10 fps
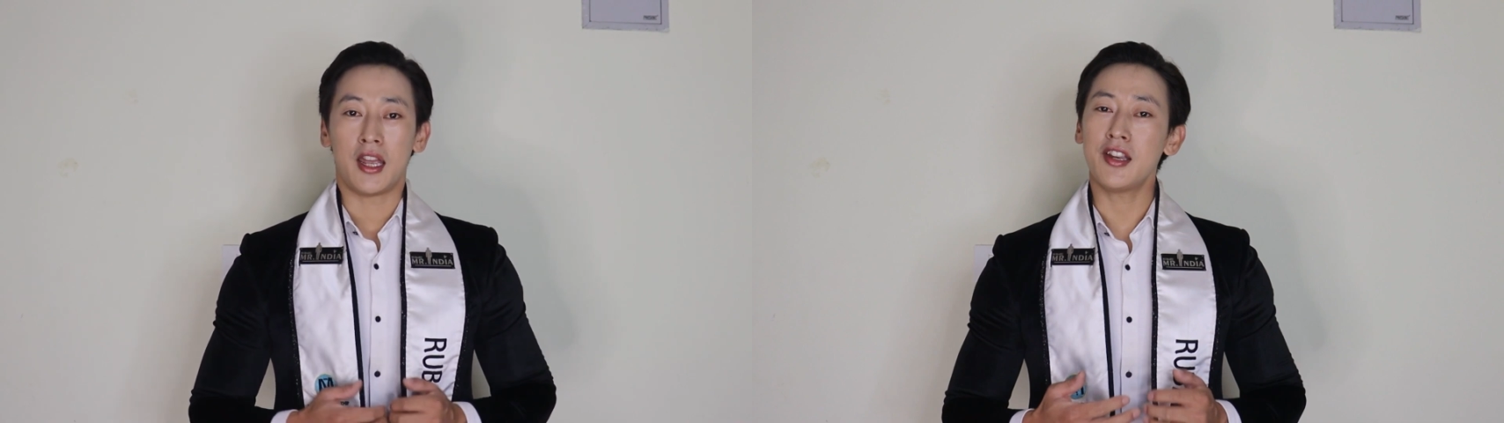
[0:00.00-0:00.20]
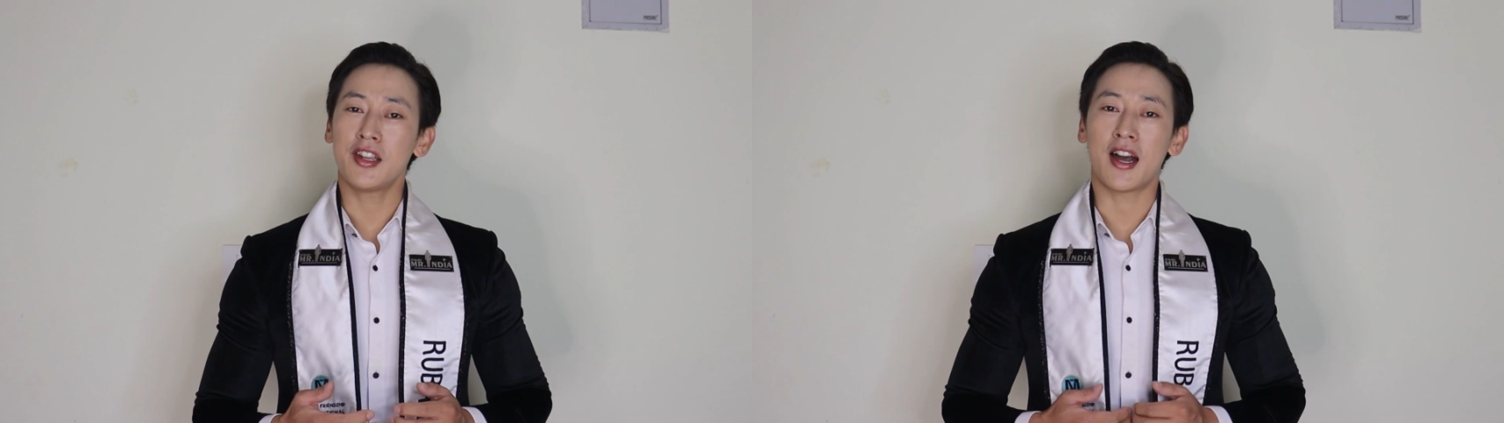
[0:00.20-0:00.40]

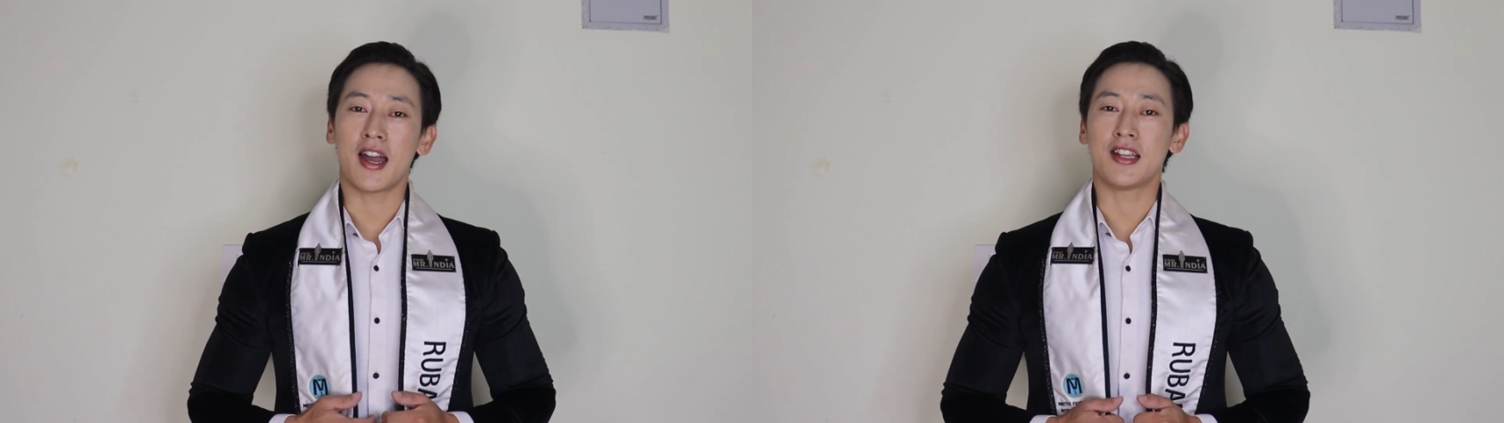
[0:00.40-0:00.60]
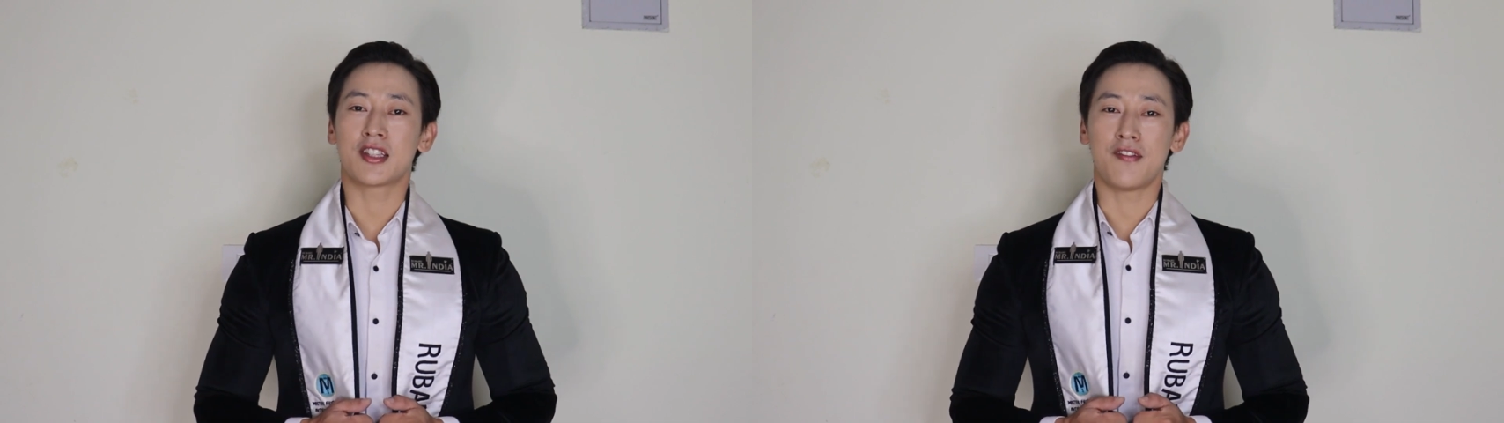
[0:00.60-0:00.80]

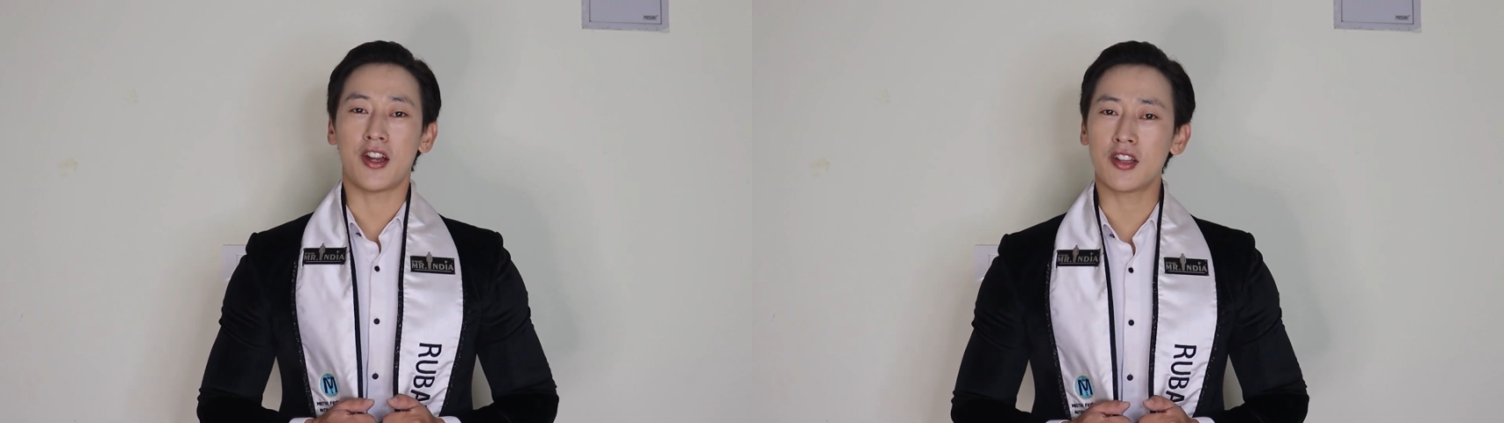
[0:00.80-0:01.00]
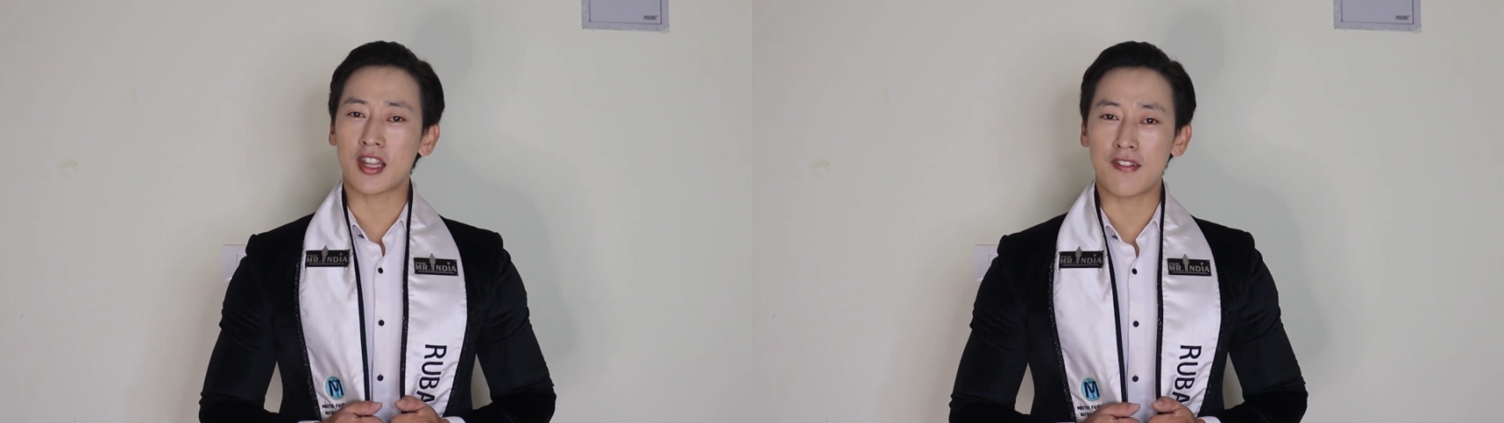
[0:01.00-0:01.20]
India is a
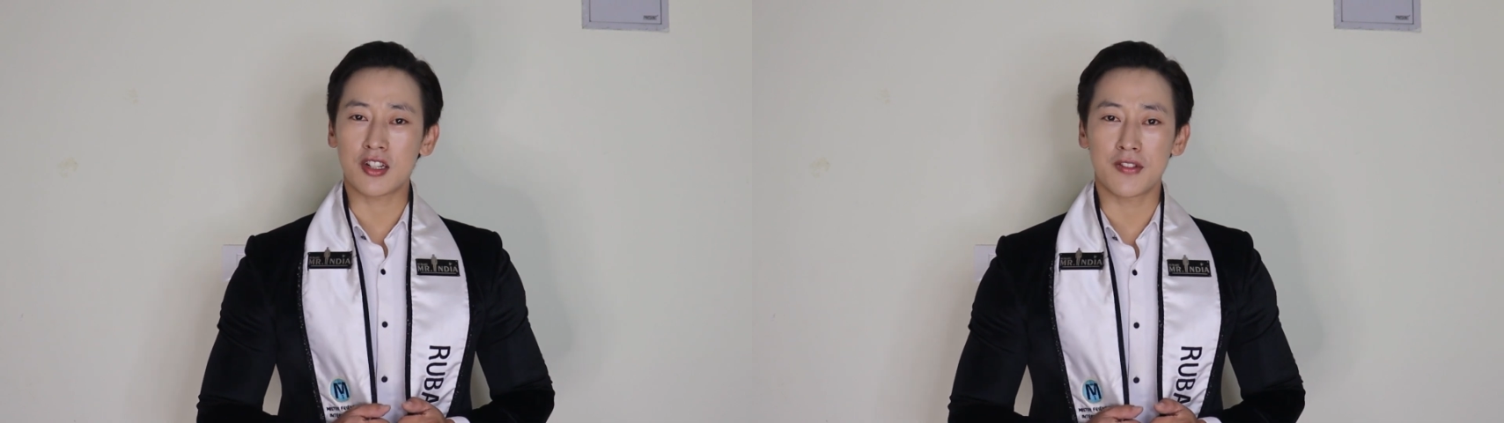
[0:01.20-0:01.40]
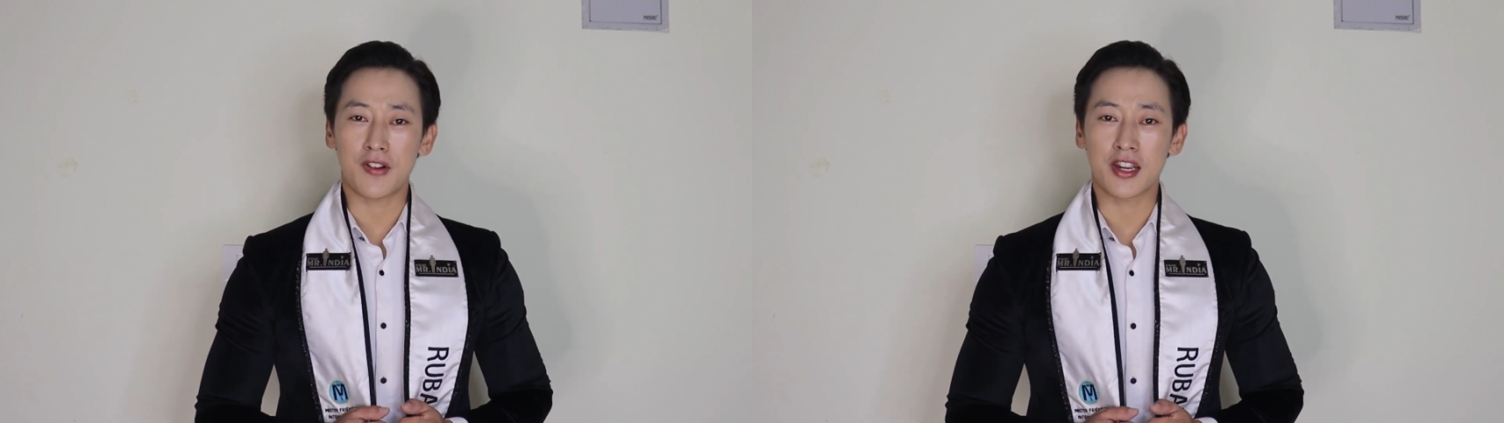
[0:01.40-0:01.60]
very
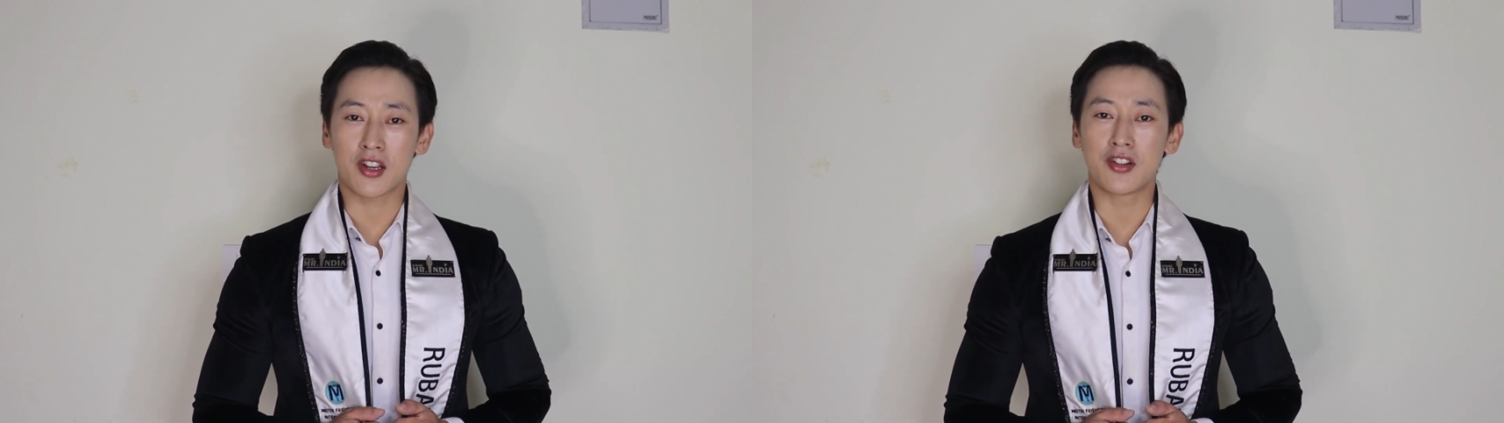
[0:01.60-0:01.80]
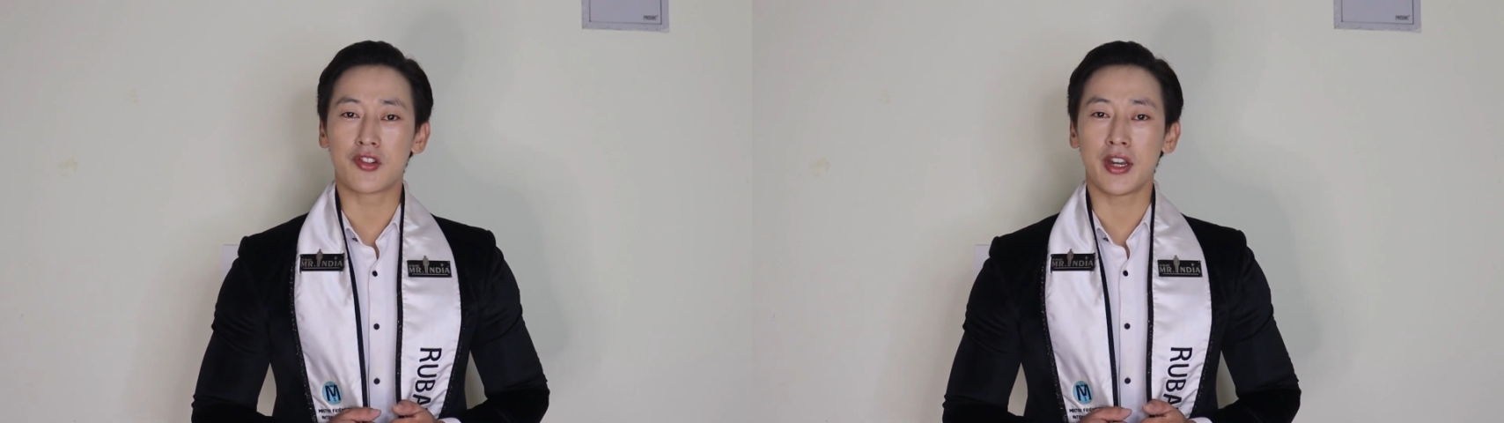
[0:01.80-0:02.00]

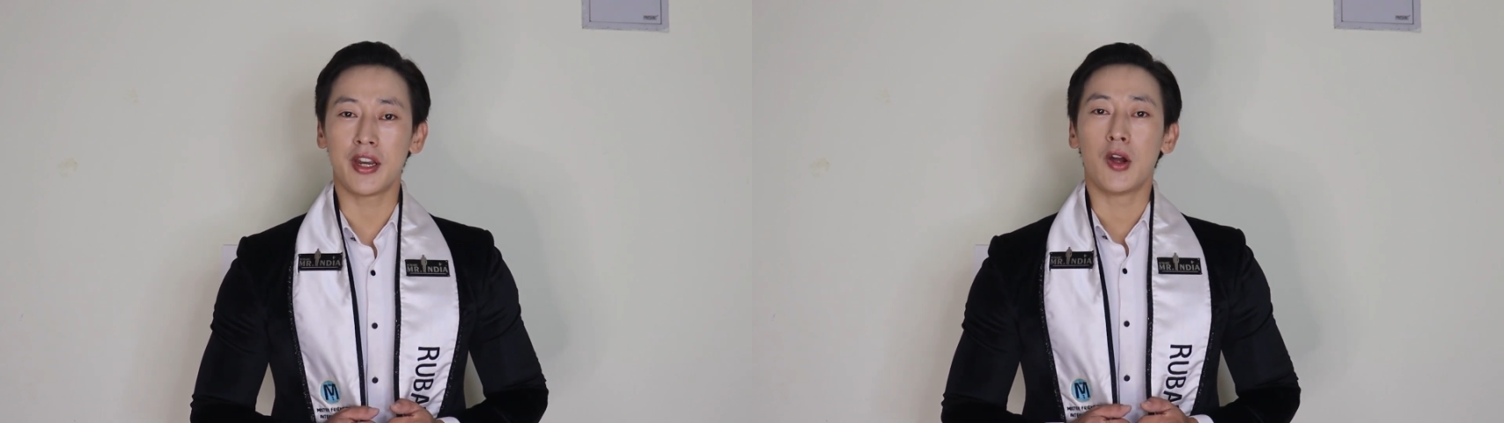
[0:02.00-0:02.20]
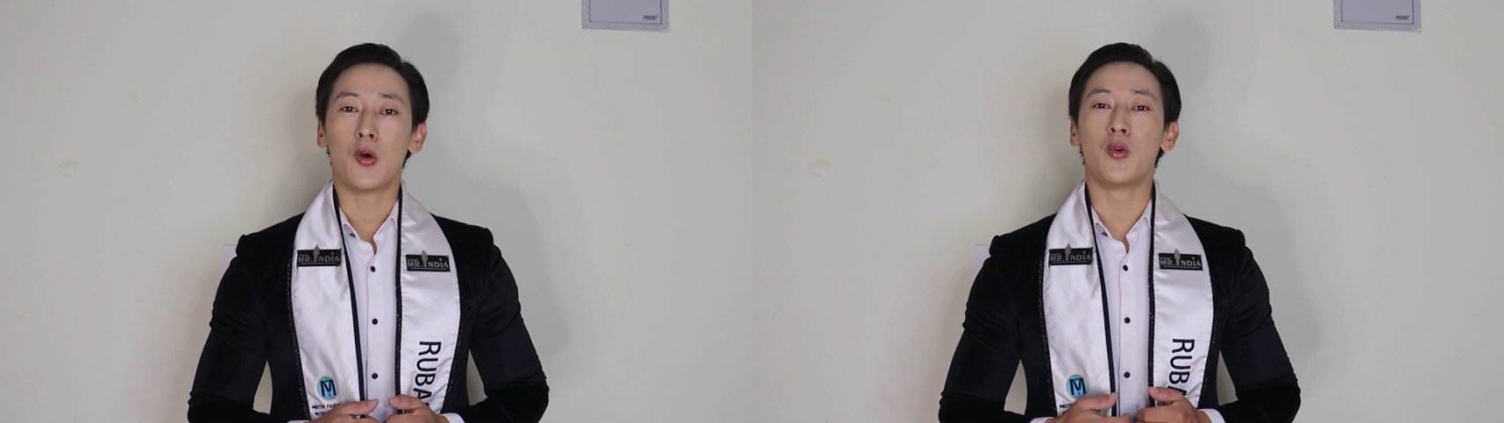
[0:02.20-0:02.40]
diversified country